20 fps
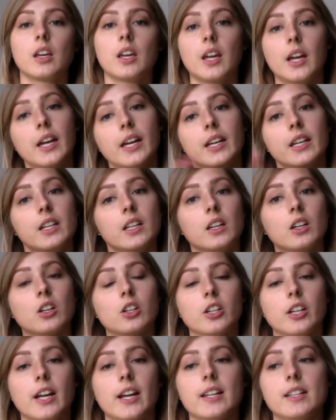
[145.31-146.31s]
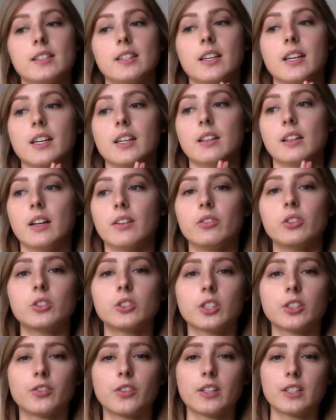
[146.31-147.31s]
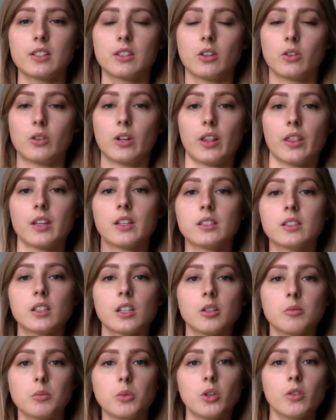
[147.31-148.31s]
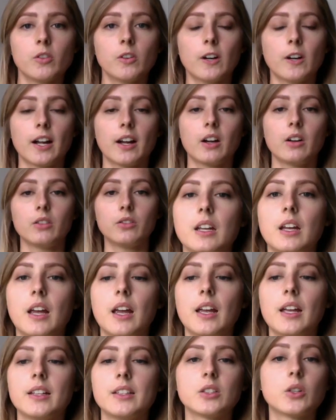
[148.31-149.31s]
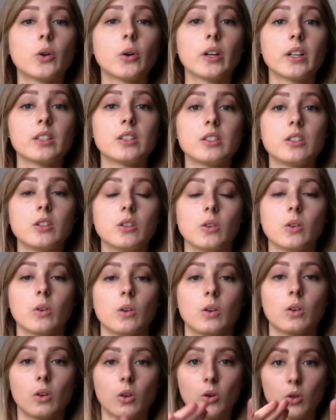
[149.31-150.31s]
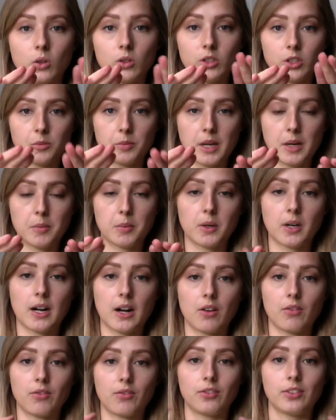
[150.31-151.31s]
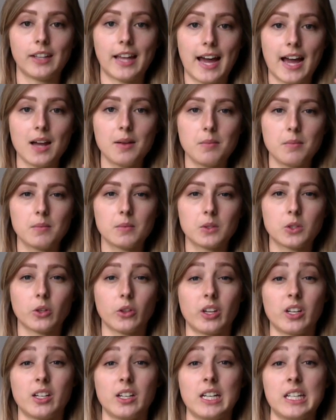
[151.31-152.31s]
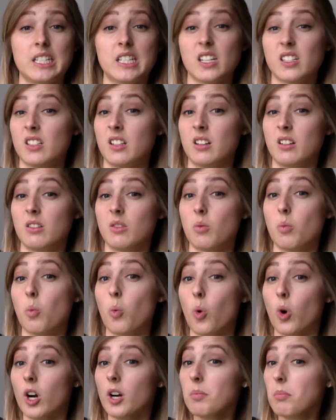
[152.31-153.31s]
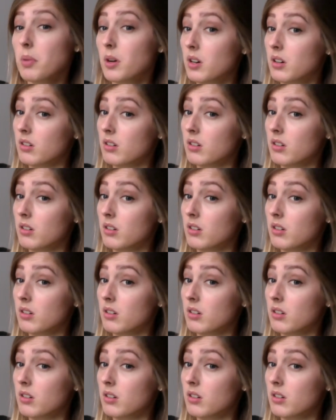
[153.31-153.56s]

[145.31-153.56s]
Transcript: it creates a level surface so nothing's gonna move around it's going to hold your paper out flat so that it doesn't warp,